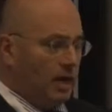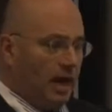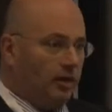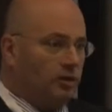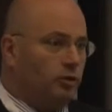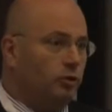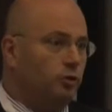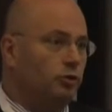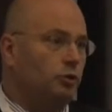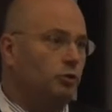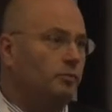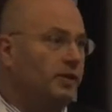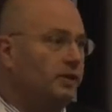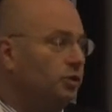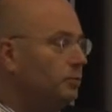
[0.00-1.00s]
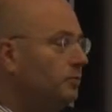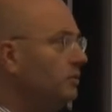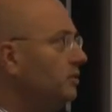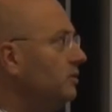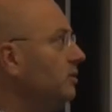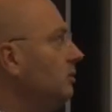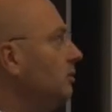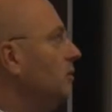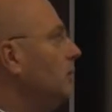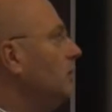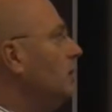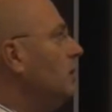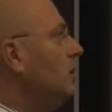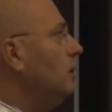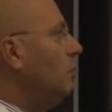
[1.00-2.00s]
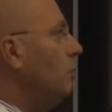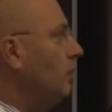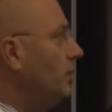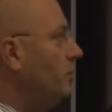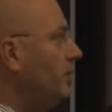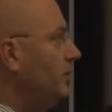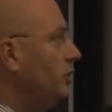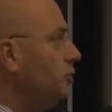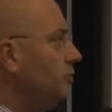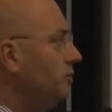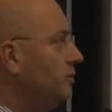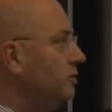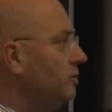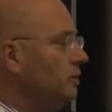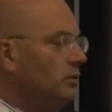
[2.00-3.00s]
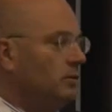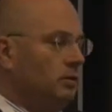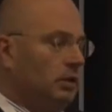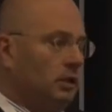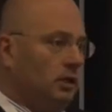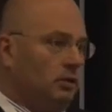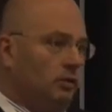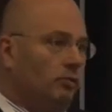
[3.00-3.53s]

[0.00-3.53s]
agricultural management, water management, the